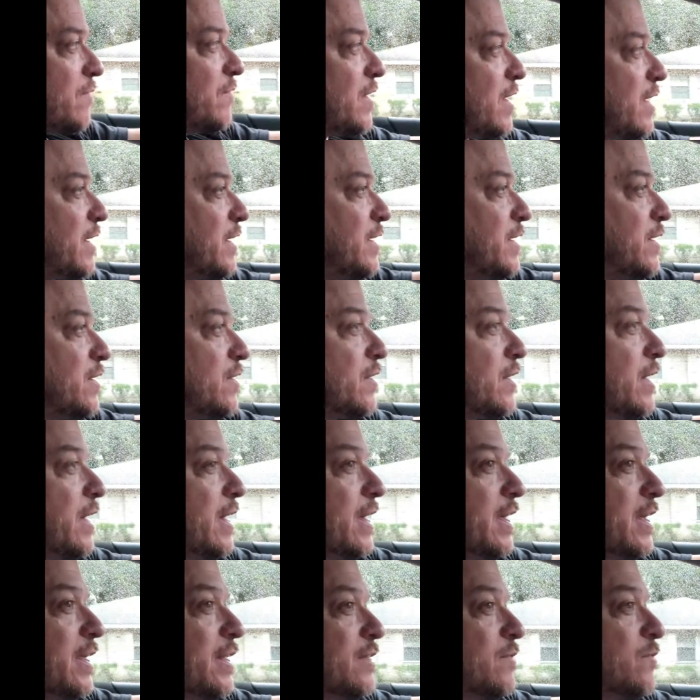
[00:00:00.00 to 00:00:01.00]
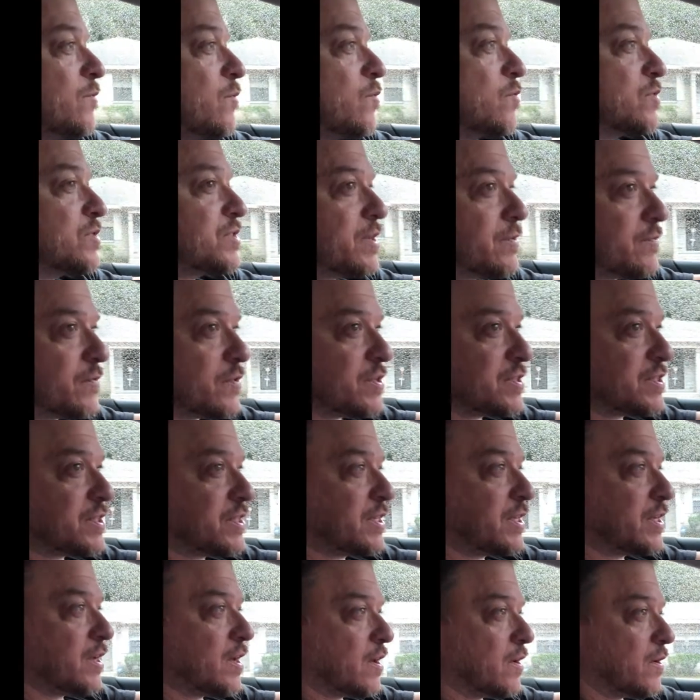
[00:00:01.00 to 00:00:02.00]
down here and we'll see if there's
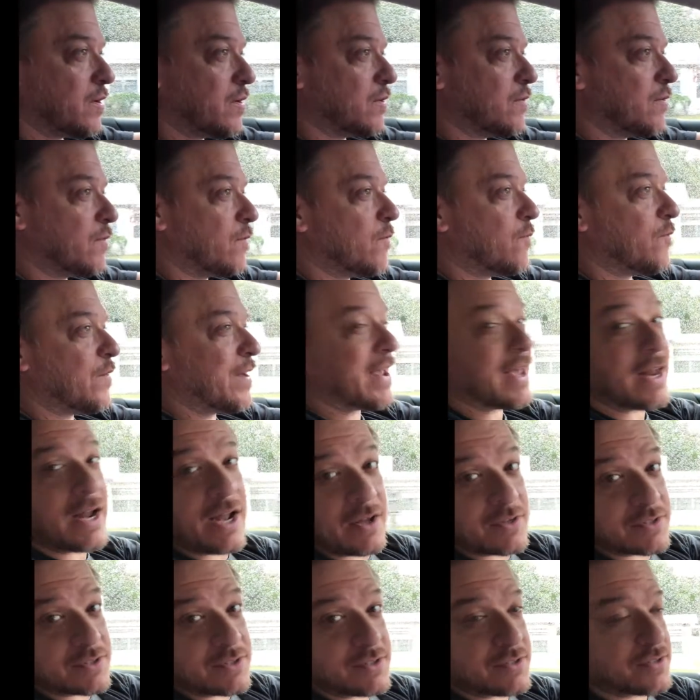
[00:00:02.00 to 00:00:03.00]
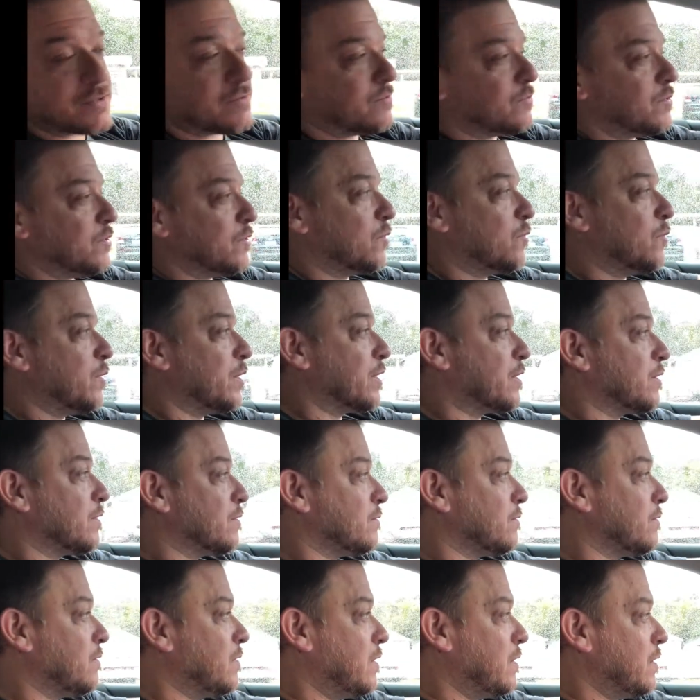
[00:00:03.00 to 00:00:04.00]
any vacant houses real quick.
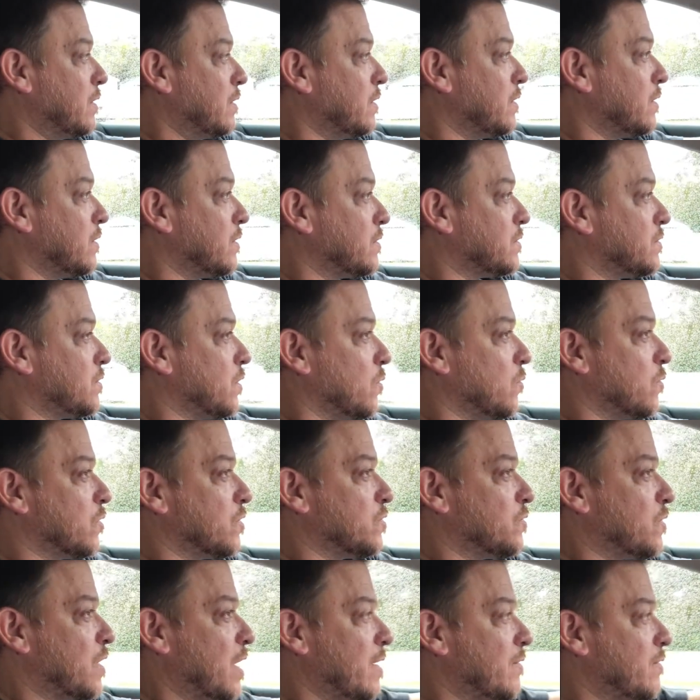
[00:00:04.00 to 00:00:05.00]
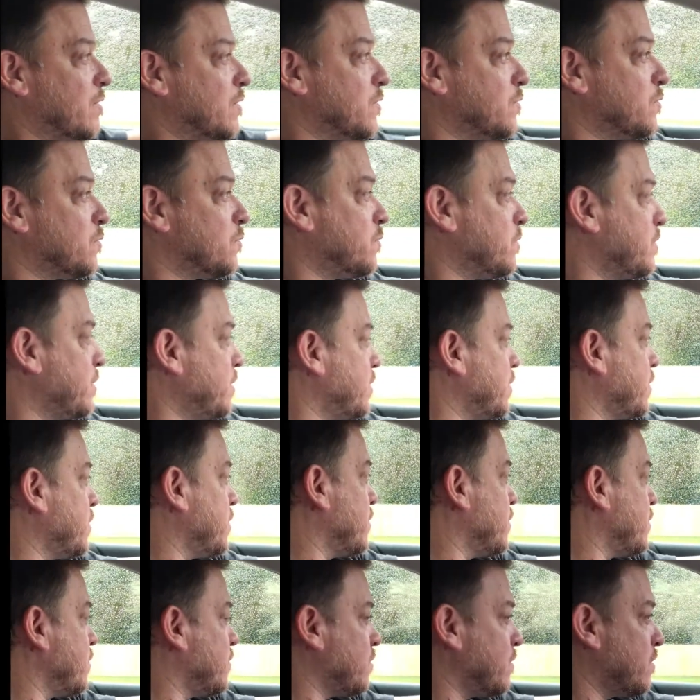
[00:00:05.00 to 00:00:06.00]
So we're driving through
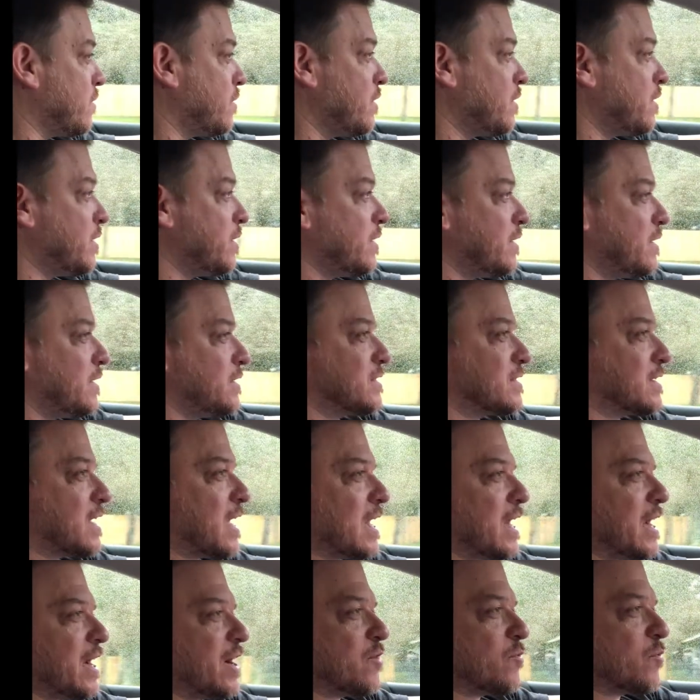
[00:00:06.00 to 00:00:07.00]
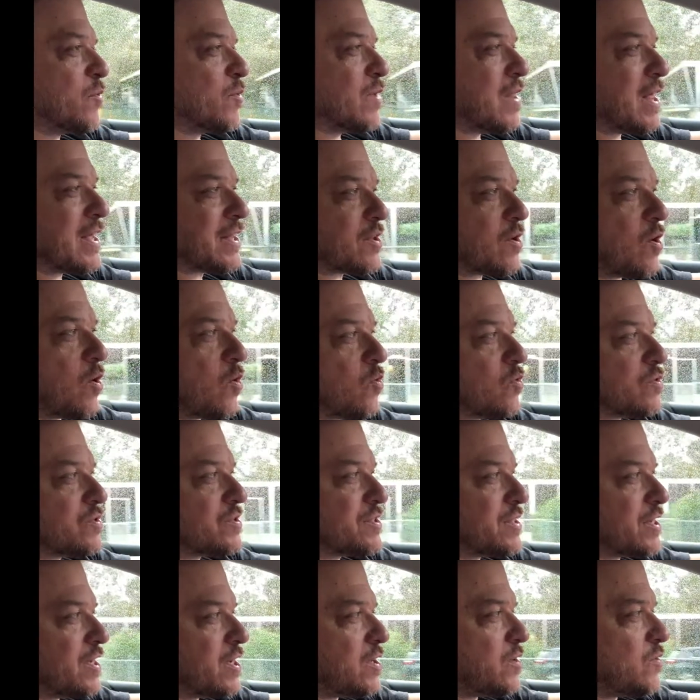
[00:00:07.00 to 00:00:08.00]
here. This is the kind of area where we like to
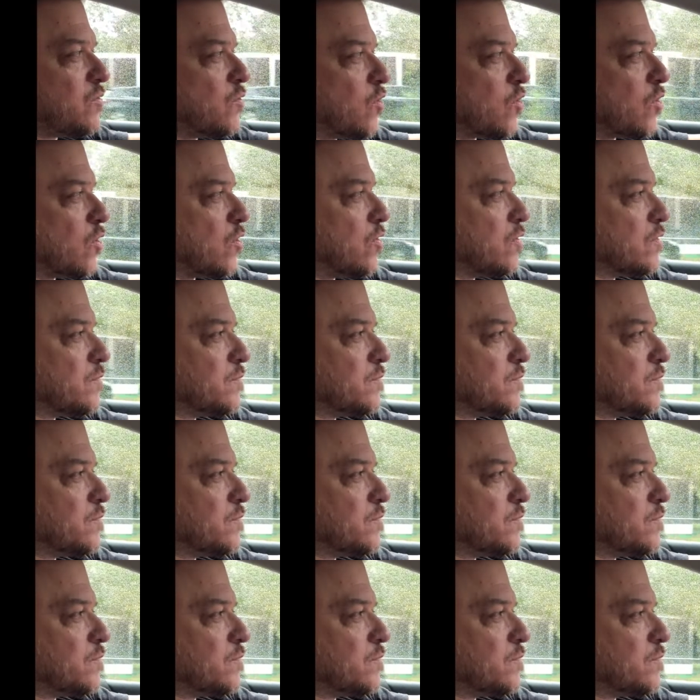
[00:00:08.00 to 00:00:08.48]
wholesale or